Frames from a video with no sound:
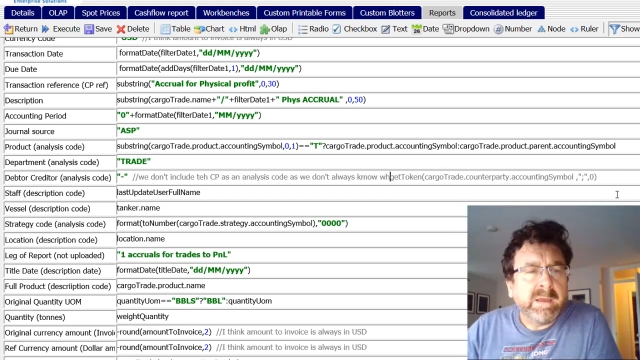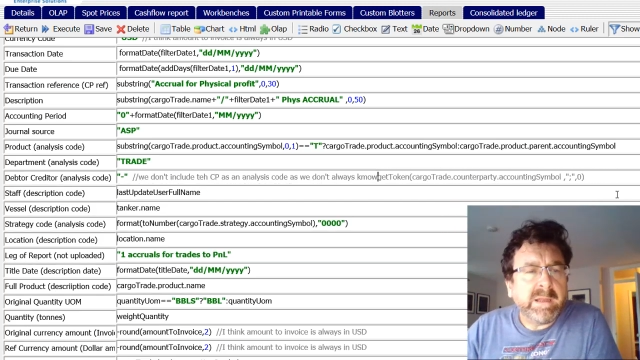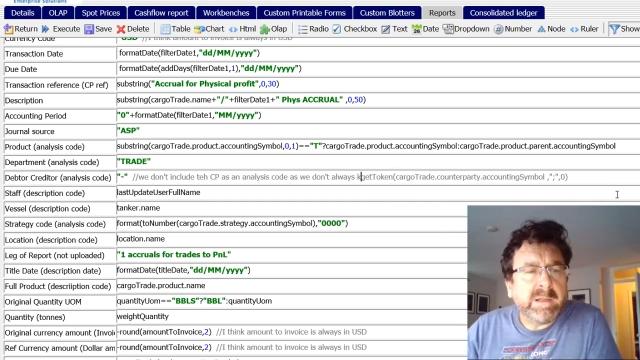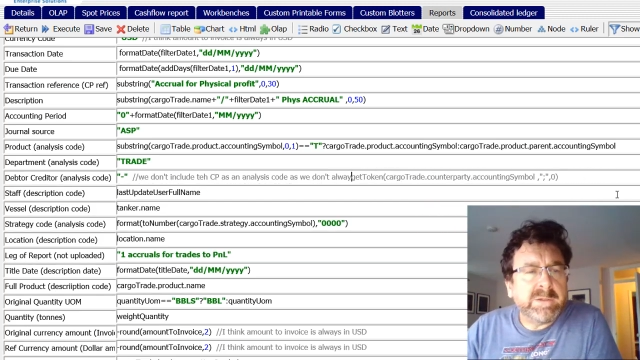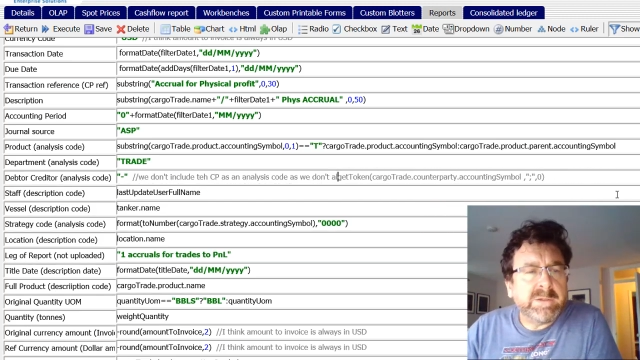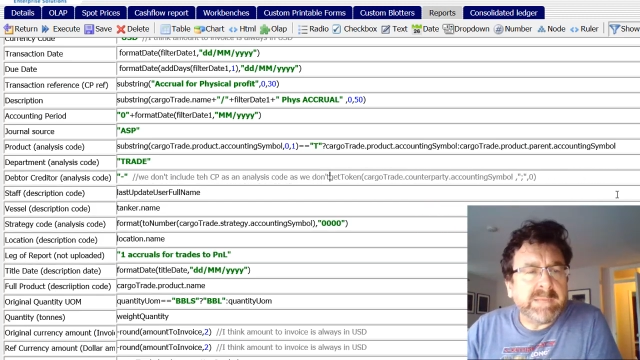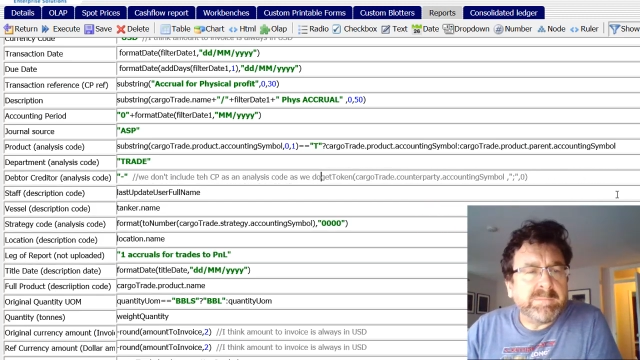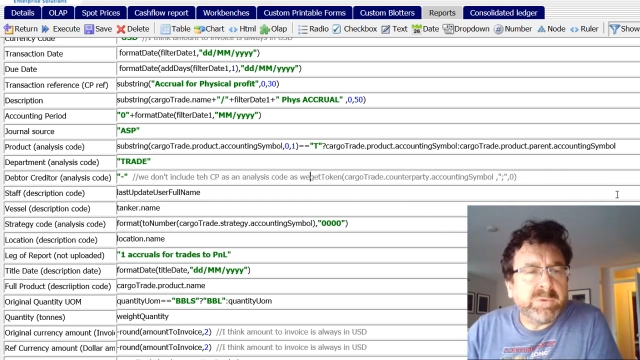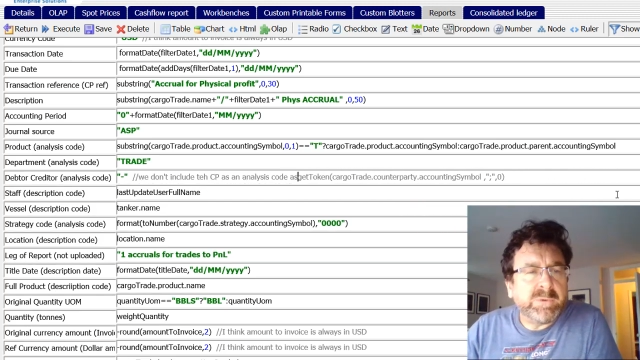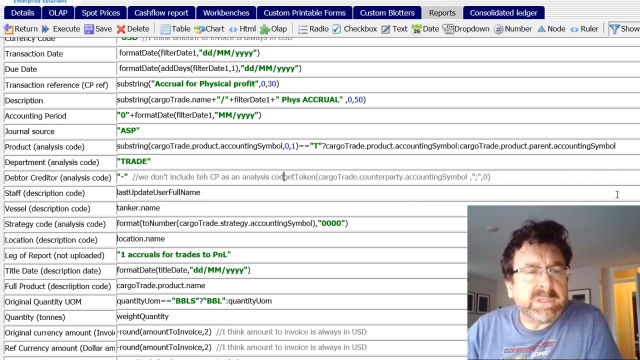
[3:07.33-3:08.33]
including
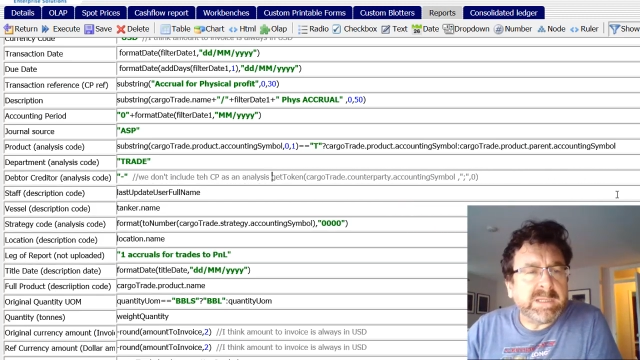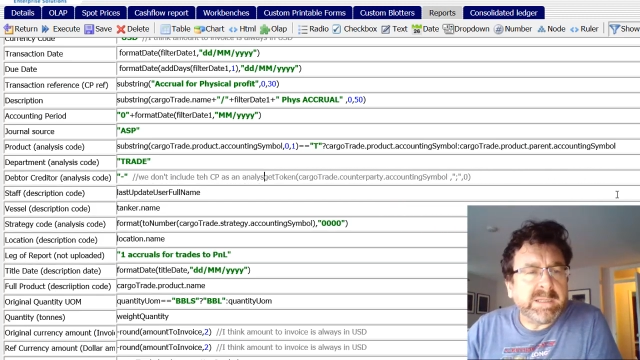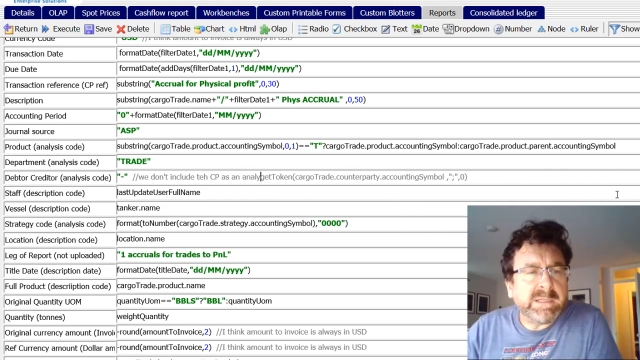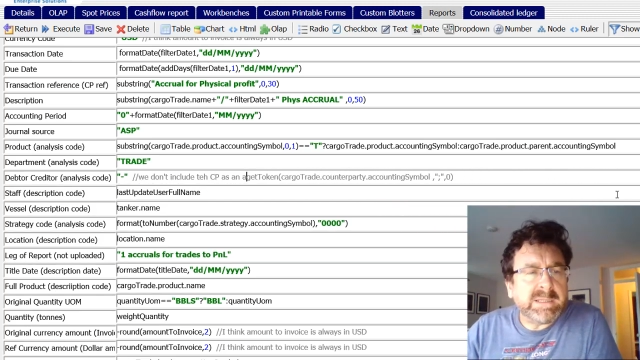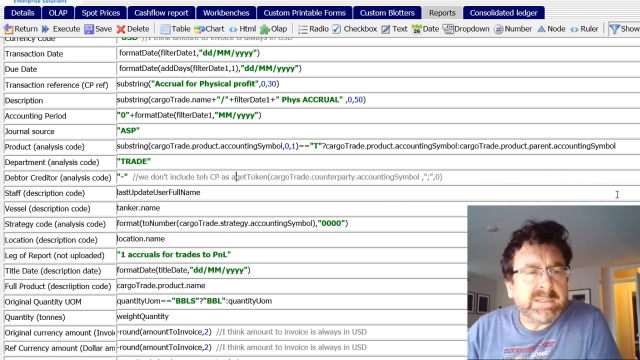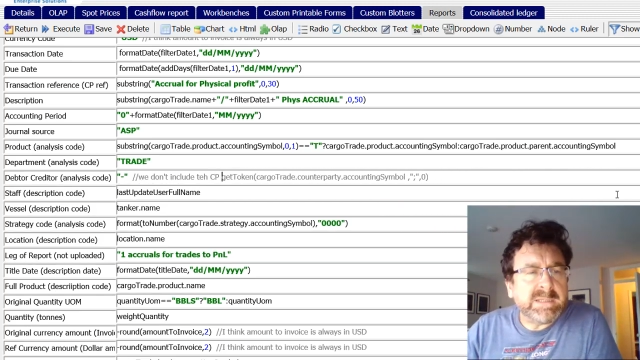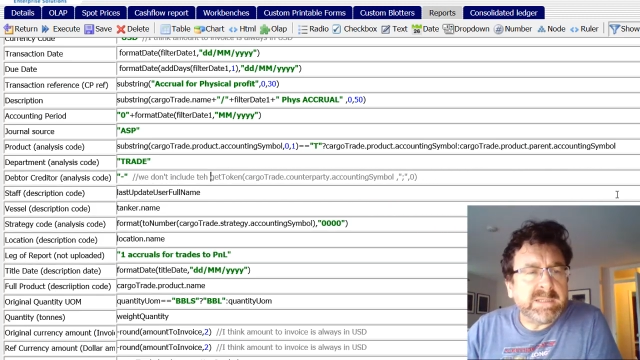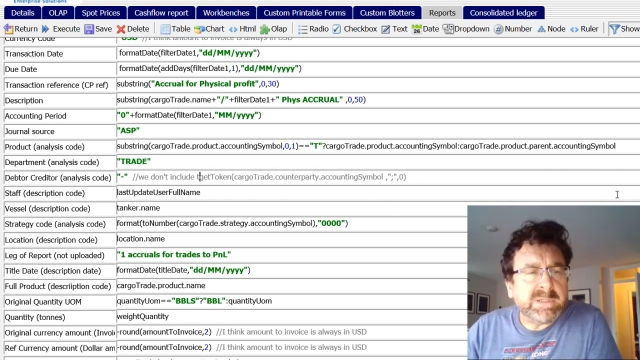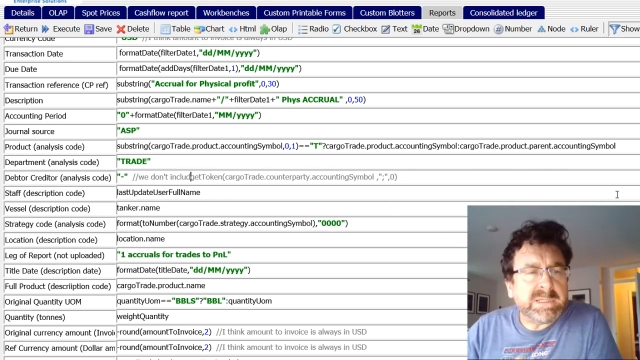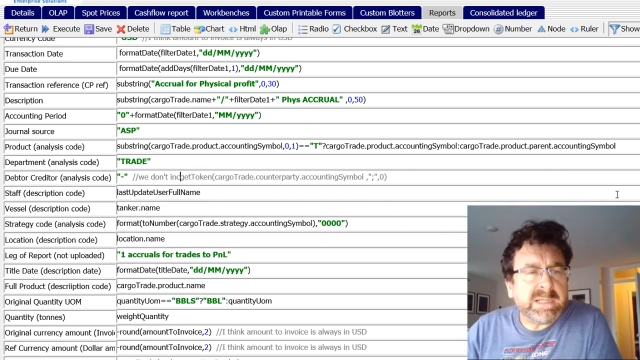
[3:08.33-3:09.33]
importantly that
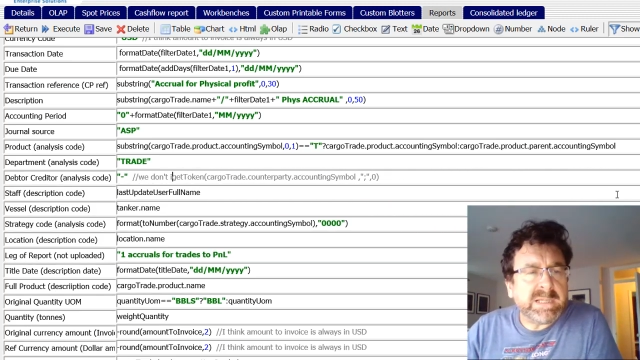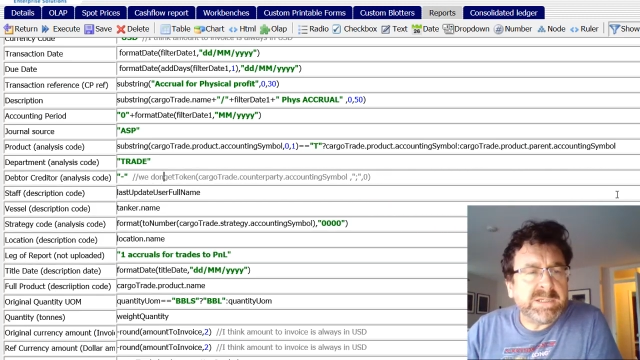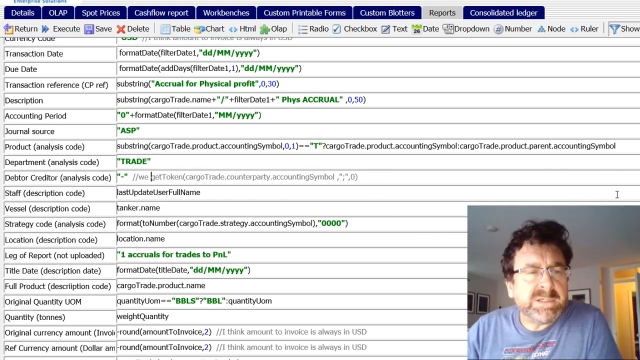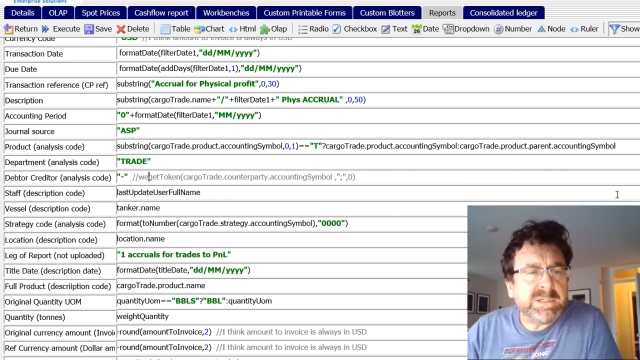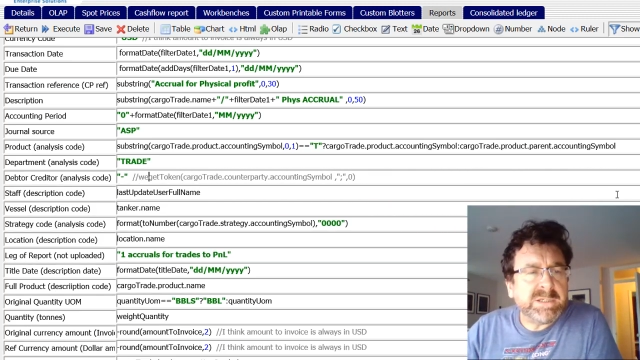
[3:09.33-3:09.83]
double slash.